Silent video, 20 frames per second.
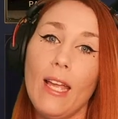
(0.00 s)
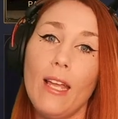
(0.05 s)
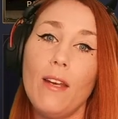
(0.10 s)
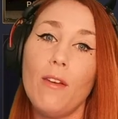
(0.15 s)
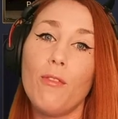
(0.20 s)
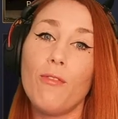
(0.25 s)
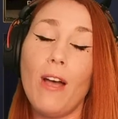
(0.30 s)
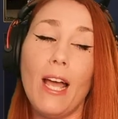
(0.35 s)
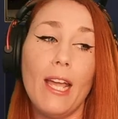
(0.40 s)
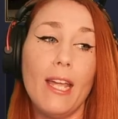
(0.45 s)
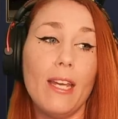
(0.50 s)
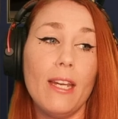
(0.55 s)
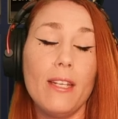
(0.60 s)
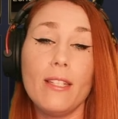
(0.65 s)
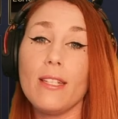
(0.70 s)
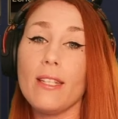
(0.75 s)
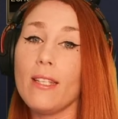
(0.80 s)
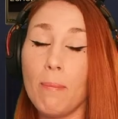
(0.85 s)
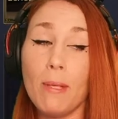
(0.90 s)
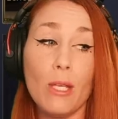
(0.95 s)

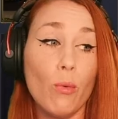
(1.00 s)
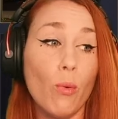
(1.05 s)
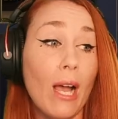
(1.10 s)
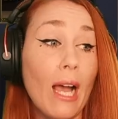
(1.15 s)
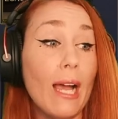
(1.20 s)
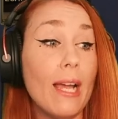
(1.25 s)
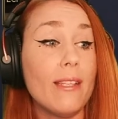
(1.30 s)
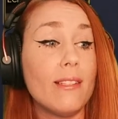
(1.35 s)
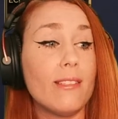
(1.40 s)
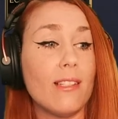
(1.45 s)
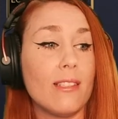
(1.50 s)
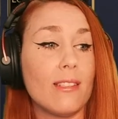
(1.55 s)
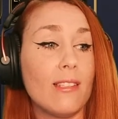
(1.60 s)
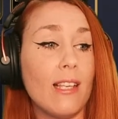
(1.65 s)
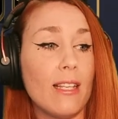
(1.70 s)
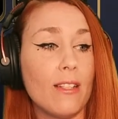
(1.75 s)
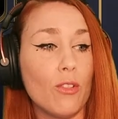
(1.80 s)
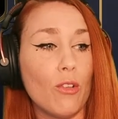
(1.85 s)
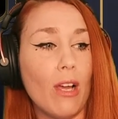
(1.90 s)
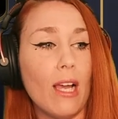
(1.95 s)
find POIs,
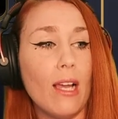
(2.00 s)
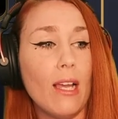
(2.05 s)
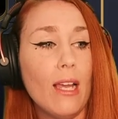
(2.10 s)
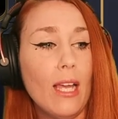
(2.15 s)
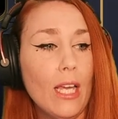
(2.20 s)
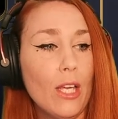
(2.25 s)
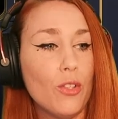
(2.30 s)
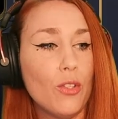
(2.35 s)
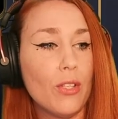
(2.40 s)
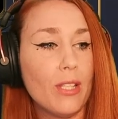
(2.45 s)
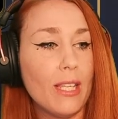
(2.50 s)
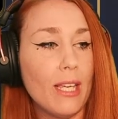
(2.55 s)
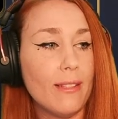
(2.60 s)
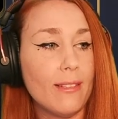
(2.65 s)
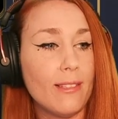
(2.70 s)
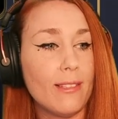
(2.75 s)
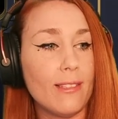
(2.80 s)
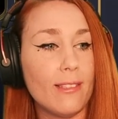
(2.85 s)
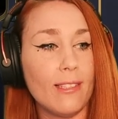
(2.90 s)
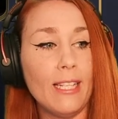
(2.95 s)
etc. You can
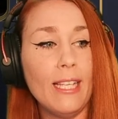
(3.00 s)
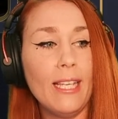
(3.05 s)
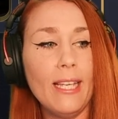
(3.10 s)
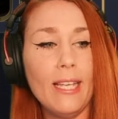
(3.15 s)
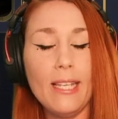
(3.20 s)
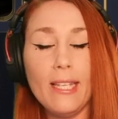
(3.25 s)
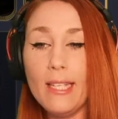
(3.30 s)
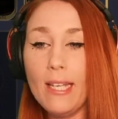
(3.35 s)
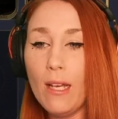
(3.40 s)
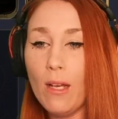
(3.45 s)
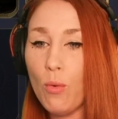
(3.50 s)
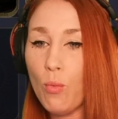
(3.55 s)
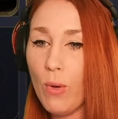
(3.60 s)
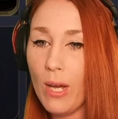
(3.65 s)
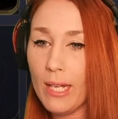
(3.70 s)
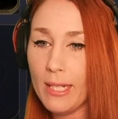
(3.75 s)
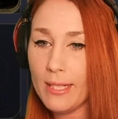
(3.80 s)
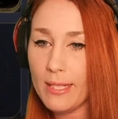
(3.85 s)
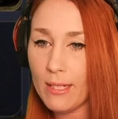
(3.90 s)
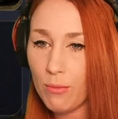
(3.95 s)
see
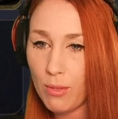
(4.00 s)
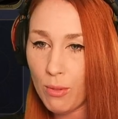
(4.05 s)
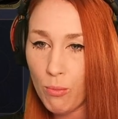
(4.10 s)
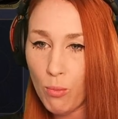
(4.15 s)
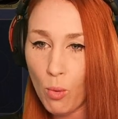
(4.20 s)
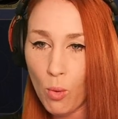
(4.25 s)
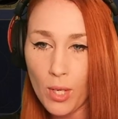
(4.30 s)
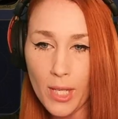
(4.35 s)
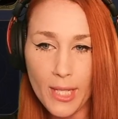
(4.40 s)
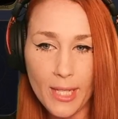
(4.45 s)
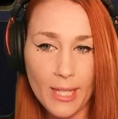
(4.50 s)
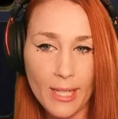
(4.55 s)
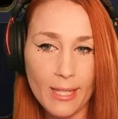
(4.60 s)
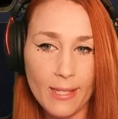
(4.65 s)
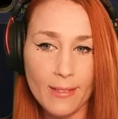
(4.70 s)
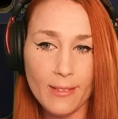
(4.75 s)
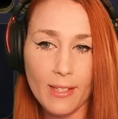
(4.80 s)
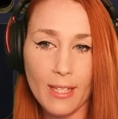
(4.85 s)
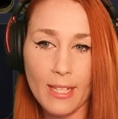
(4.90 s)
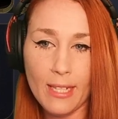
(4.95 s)
what the reward is.
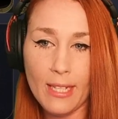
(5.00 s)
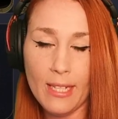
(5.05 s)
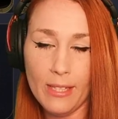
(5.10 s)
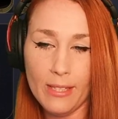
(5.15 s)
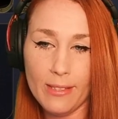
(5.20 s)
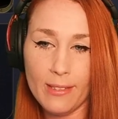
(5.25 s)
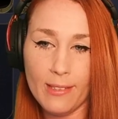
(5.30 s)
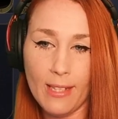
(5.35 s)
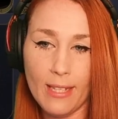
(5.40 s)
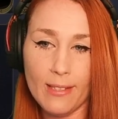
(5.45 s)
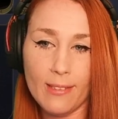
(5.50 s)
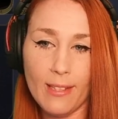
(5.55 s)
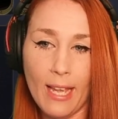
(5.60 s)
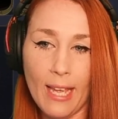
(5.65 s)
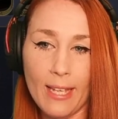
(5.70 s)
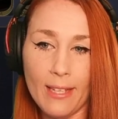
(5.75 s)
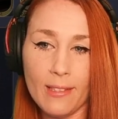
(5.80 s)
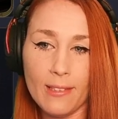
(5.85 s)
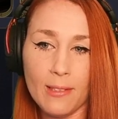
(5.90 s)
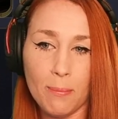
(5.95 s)
Here it says
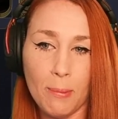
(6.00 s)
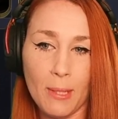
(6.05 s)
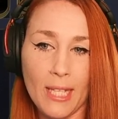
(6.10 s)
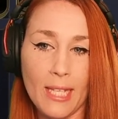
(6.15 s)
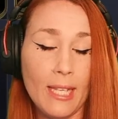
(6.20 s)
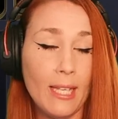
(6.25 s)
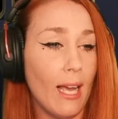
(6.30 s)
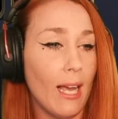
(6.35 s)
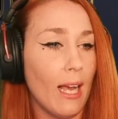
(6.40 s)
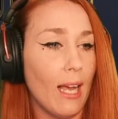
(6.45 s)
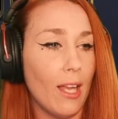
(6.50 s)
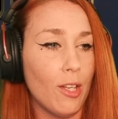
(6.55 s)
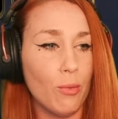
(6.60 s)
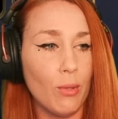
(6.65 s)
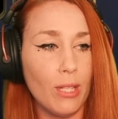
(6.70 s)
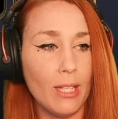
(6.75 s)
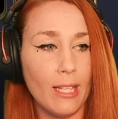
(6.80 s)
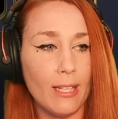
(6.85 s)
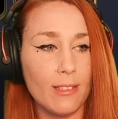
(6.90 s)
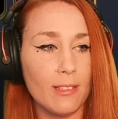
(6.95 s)
XP,
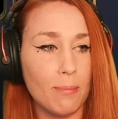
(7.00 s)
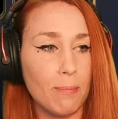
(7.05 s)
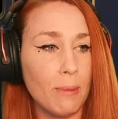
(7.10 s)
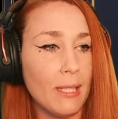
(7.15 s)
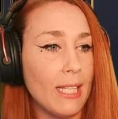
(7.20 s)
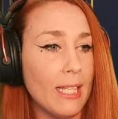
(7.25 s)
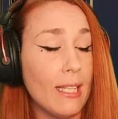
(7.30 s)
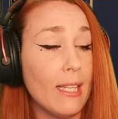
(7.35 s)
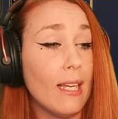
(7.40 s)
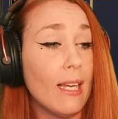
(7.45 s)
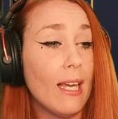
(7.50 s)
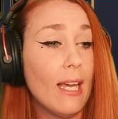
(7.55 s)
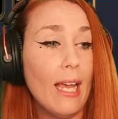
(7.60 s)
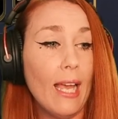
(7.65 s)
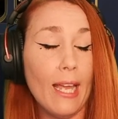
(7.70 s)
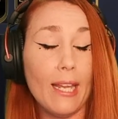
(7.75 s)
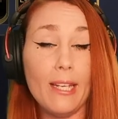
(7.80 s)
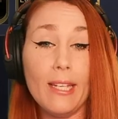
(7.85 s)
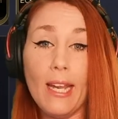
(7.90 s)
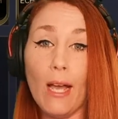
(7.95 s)
100 XP,
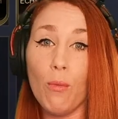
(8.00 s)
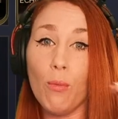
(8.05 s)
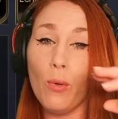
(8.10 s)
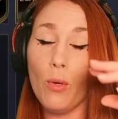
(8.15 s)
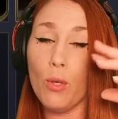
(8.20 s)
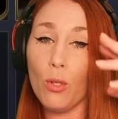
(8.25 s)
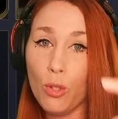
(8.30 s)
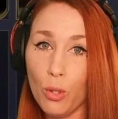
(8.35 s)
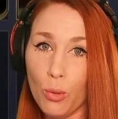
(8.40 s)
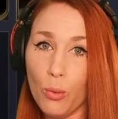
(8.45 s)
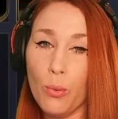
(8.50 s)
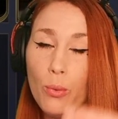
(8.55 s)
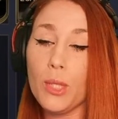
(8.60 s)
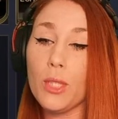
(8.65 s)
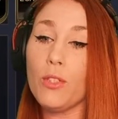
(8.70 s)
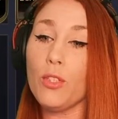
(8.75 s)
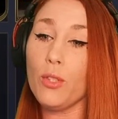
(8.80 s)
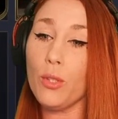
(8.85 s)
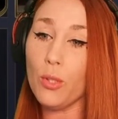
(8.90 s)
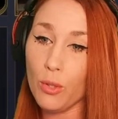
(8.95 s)
and that will go
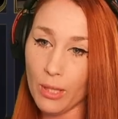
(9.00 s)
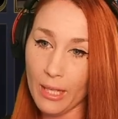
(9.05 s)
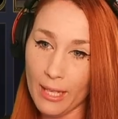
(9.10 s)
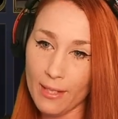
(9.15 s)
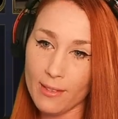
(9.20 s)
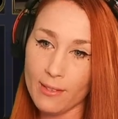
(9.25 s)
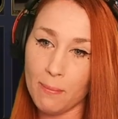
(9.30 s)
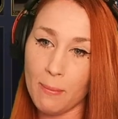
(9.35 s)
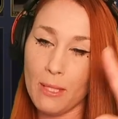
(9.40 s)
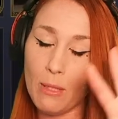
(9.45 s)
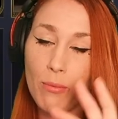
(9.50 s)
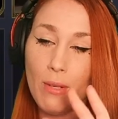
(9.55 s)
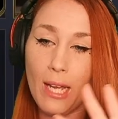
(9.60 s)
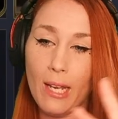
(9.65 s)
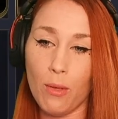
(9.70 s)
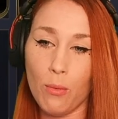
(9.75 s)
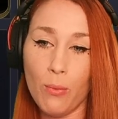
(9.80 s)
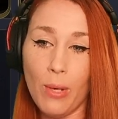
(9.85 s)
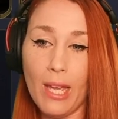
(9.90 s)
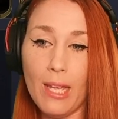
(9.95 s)
to your XP right
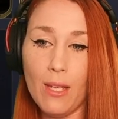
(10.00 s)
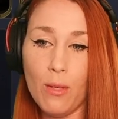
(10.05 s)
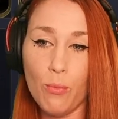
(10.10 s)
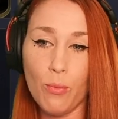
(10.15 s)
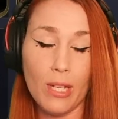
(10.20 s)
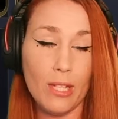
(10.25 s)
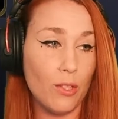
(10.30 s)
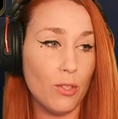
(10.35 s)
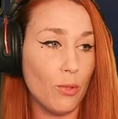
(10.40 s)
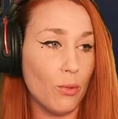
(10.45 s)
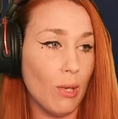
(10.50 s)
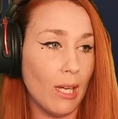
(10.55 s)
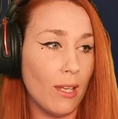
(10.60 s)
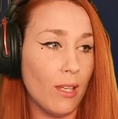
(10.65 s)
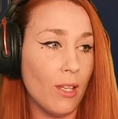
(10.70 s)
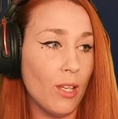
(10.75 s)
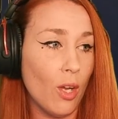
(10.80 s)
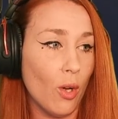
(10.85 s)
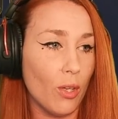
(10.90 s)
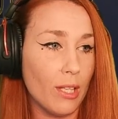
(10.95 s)
away when you
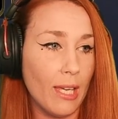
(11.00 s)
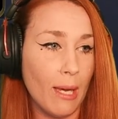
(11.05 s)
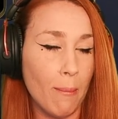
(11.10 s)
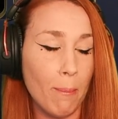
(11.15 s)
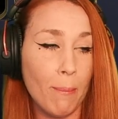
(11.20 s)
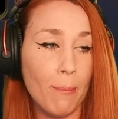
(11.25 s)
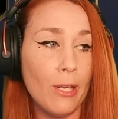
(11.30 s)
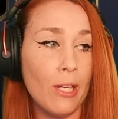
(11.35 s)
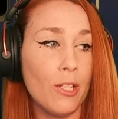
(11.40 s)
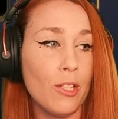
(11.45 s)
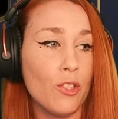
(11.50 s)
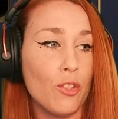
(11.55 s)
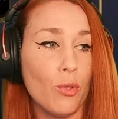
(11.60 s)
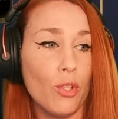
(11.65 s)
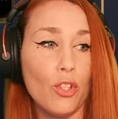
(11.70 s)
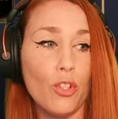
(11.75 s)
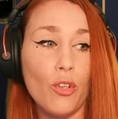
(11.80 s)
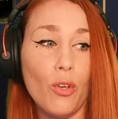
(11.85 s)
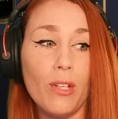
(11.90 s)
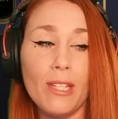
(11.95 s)
unlock. I'm pretty sure you
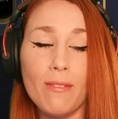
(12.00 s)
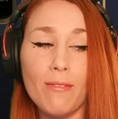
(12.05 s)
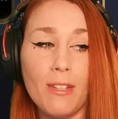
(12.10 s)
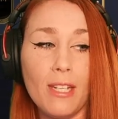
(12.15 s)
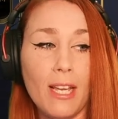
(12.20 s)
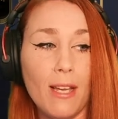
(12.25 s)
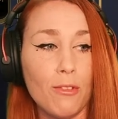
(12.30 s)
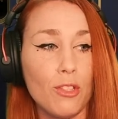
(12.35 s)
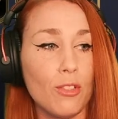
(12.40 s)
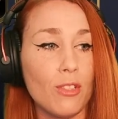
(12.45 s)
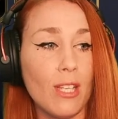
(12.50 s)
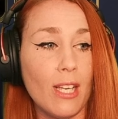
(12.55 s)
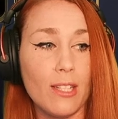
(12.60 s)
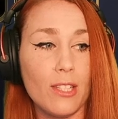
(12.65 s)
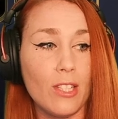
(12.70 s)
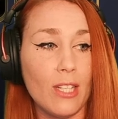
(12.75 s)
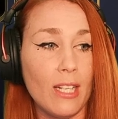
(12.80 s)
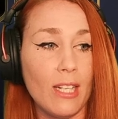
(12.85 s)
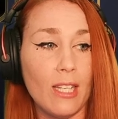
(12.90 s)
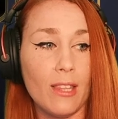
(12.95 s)
don't even have to touch
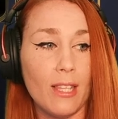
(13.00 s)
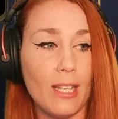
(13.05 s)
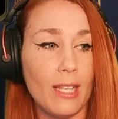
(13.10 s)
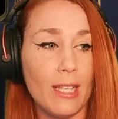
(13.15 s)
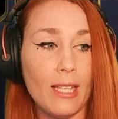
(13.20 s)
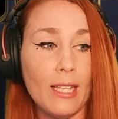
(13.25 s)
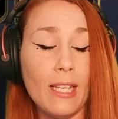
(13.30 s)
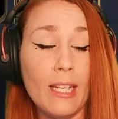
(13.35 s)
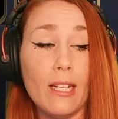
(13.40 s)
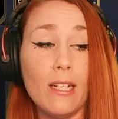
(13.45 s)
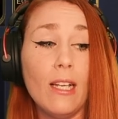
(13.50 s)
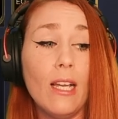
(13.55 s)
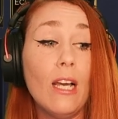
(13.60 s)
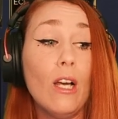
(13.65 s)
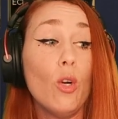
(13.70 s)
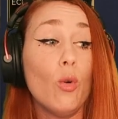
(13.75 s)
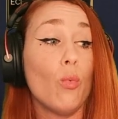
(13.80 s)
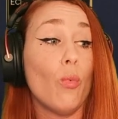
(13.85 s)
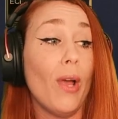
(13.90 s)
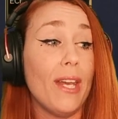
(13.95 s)
anything here.
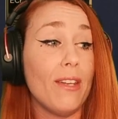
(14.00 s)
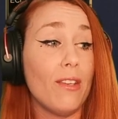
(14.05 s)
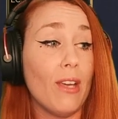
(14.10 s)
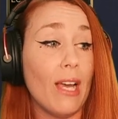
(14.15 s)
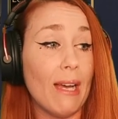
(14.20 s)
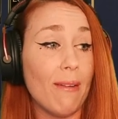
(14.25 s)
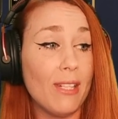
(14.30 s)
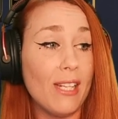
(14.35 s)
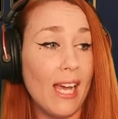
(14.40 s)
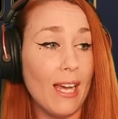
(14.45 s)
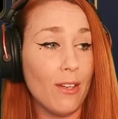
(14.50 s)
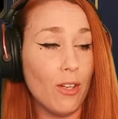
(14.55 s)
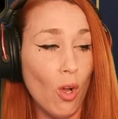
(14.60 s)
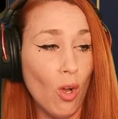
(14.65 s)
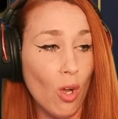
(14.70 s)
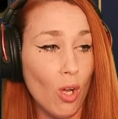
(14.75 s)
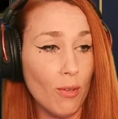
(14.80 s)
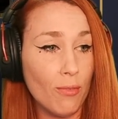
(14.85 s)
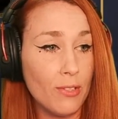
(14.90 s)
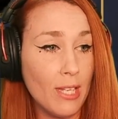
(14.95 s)
When you have done
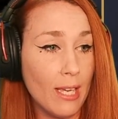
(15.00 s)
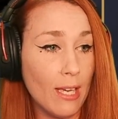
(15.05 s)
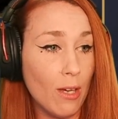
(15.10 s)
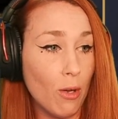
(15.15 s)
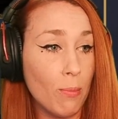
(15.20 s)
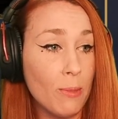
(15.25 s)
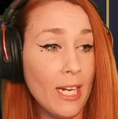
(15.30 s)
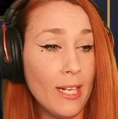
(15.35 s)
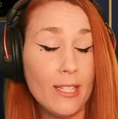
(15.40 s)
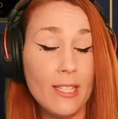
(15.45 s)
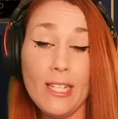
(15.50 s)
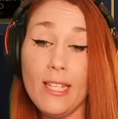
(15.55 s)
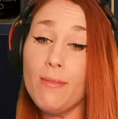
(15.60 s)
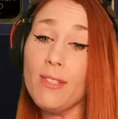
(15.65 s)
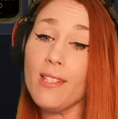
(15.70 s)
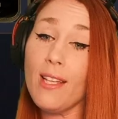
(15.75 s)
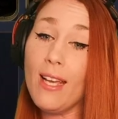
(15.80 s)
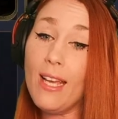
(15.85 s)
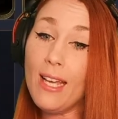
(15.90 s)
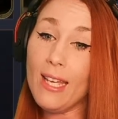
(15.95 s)
all the objectives,
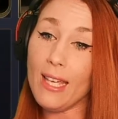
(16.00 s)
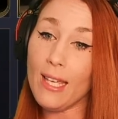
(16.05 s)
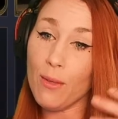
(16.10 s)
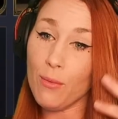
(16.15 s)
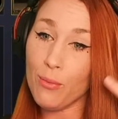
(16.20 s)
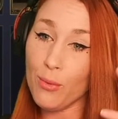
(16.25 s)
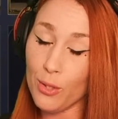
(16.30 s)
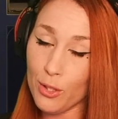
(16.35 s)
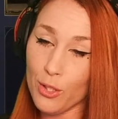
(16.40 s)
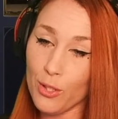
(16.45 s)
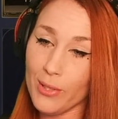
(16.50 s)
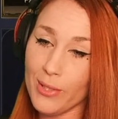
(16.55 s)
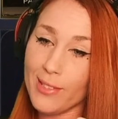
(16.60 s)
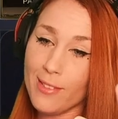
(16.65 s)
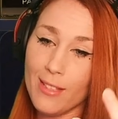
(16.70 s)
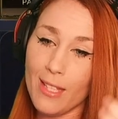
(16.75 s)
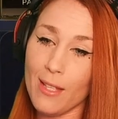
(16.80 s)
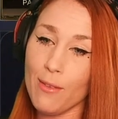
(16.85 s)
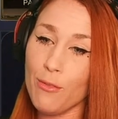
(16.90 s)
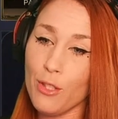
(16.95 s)
it will
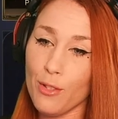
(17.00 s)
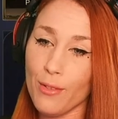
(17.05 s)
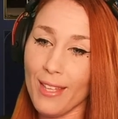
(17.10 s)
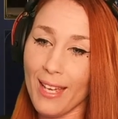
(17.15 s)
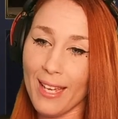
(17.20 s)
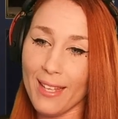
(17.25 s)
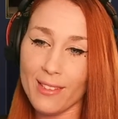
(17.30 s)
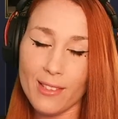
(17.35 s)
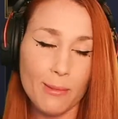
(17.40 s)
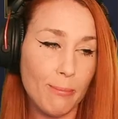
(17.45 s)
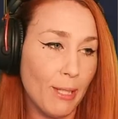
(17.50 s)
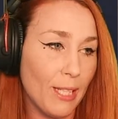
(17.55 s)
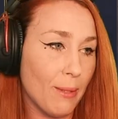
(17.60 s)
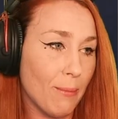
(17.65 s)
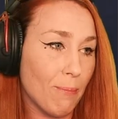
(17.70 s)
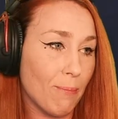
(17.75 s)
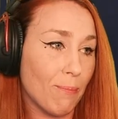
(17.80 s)
just give you the XP.